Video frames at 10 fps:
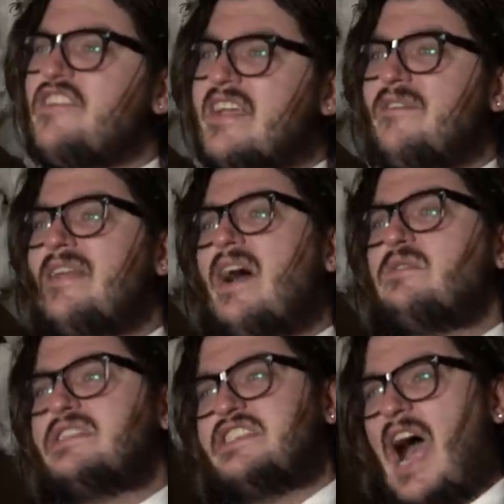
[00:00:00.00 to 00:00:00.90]
you're giving
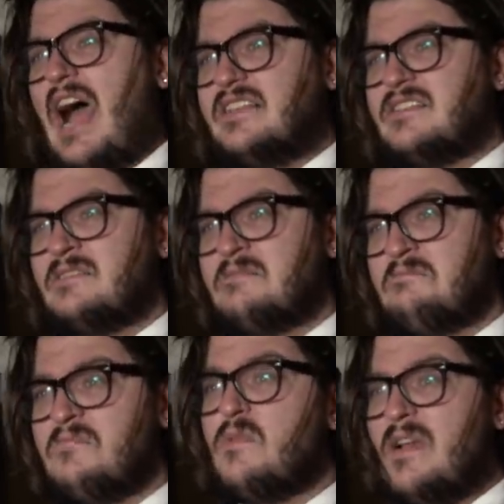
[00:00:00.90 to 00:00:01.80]
out dots.
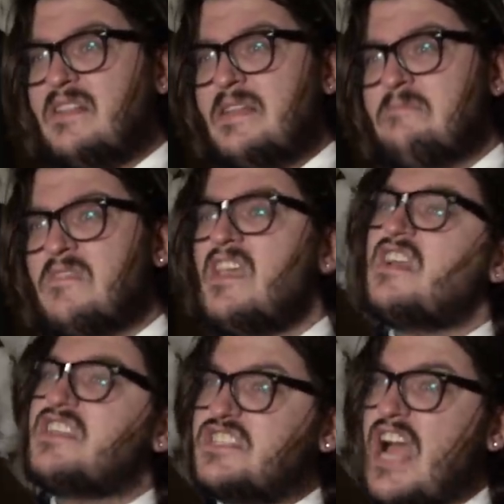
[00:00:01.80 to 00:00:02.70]
Really?
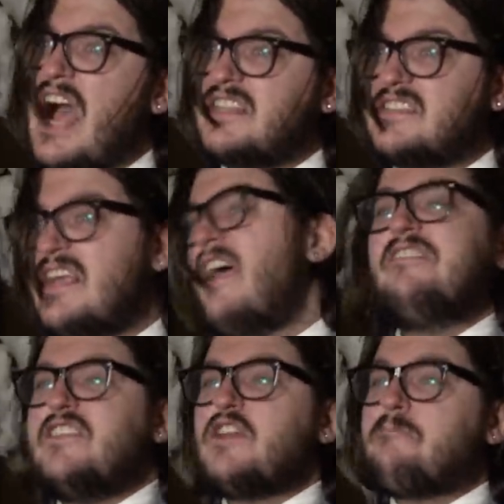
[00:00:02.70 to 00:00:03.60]
Dots?
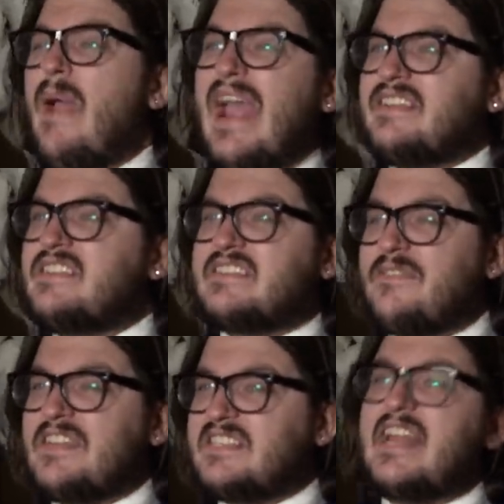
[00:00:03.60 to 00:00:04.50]
These are banned in
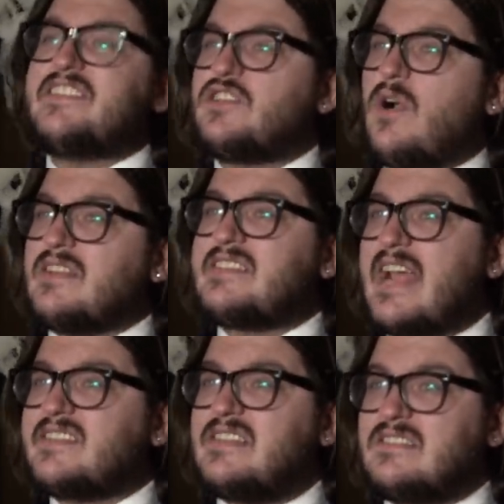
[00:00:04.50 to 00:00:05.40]
seven states across
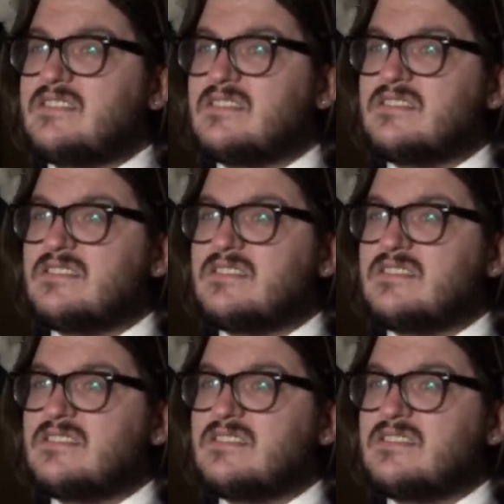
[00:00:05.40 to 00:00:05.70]
Texas. Hey,